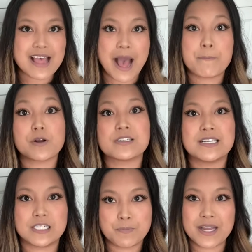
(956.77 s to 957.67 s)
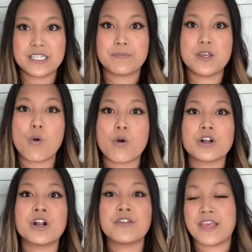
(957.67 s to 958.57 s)
that person has picked up the
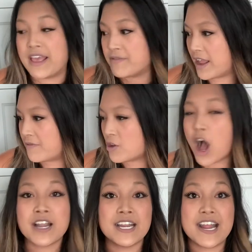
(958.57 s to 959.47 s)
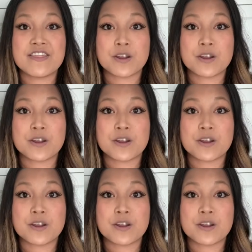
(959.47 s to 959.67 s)
order, they, they've got it in their